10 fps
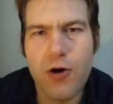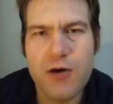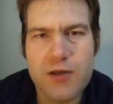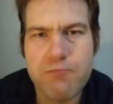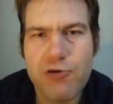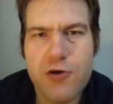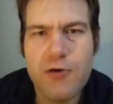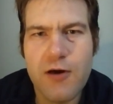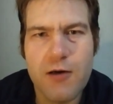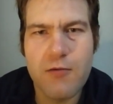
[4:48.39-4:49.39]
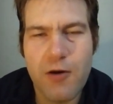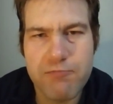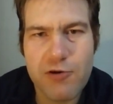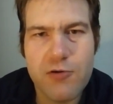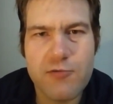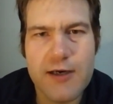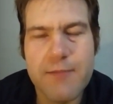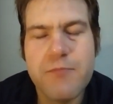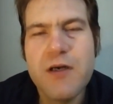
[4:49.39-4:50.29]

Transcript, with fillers: on a, pro, uh, a program?